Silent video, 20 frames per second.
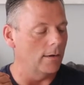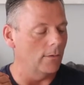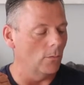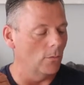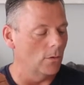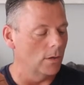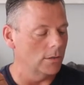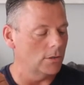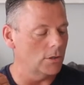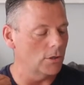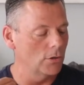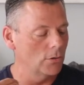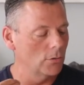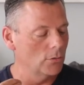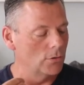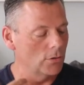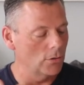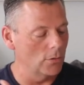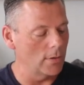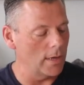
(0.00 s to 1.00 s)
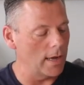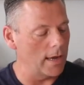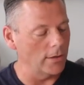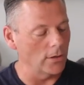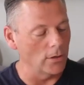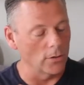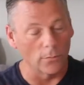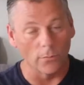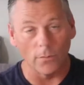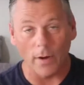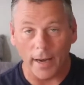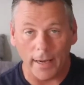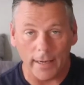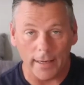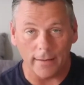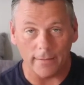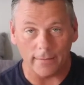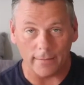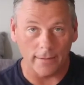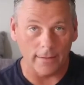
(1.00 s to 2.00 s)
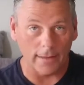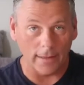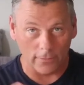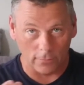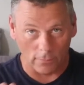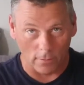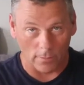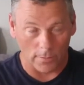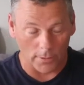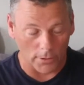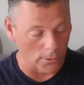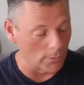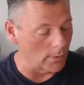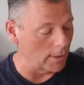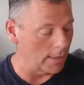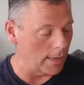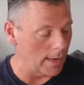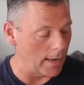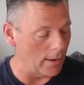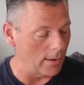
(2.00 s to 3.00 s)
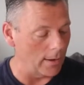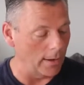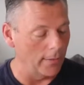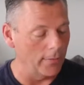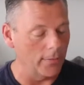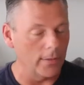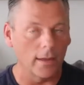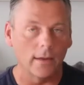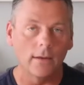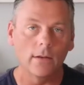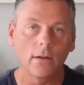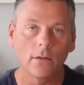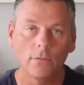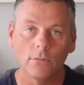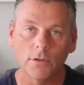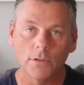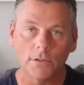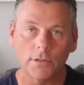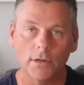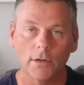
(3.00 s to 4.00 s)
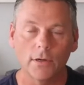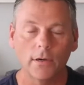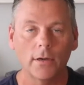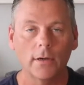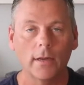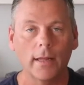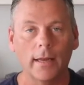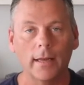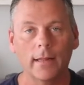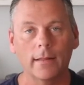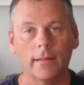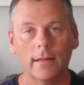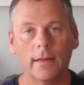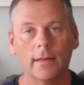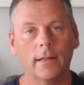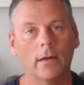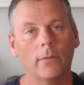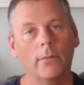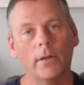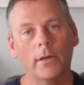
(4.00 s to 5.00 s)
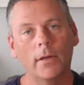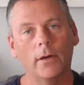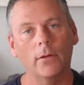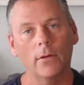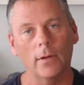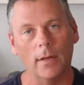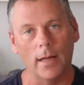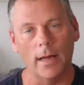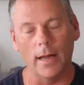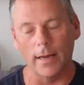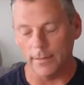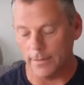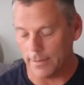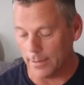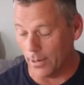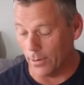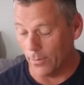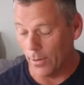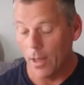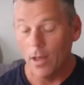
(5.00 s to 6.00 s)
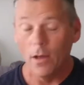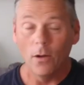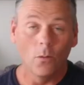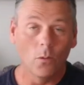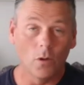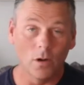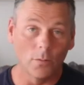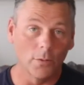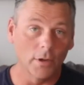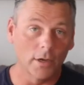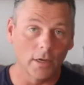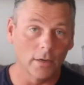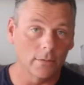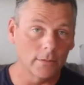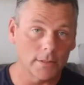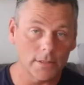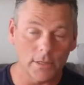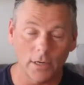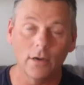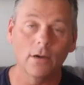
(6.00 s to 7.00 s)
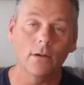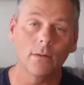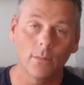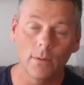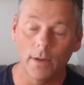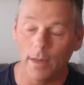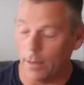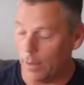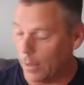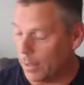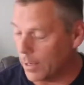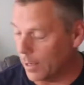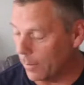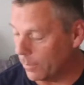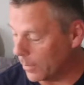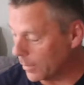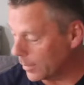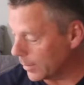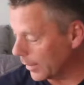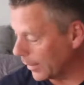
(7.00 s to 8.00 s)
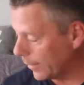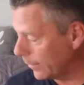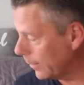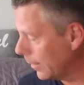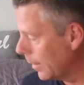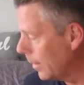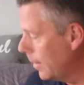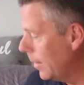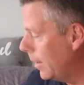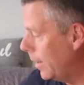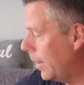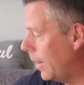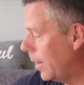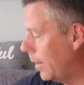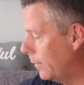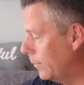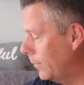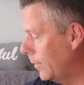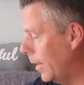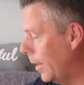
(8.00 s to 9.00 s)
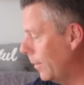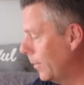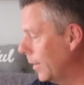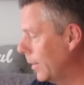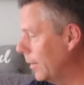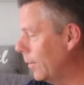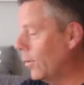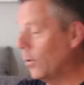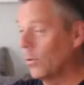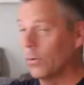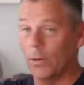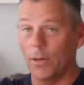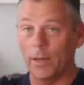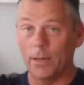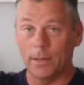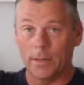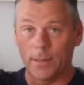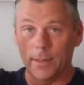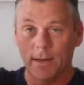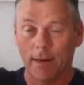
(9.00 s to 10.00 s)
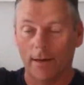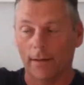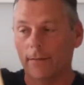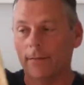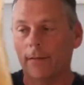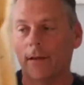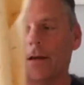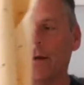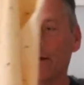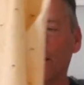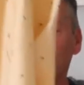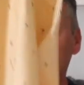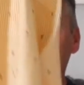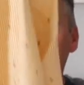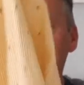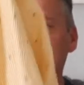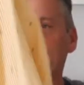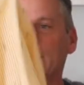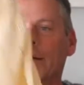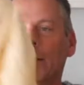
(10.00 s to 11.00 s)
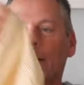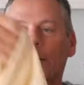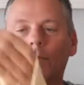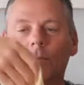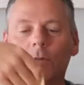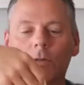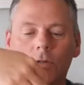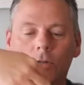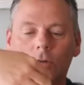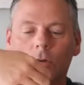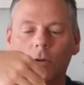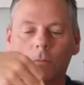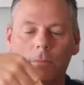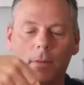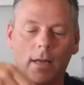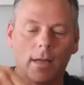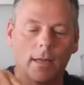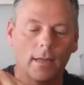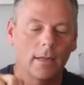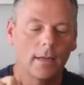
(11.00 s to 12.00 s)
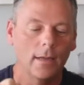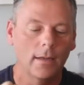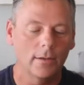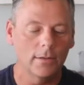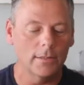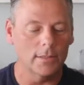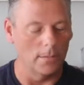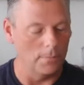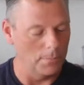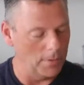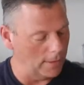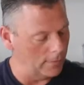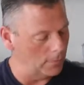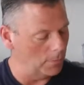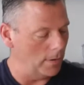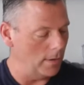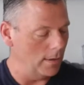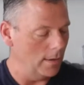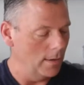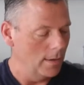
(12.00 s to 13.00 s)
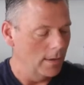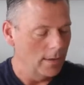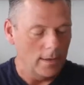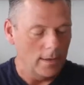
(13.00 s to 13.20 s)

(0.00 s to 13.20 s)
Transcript: Once you do that, you rate it, and that's what we're doing now, and then return anything that we don't like. So what are we going to return? Well, a couple of things. I'm going to hold on to this. This shirt by, was it Bixby?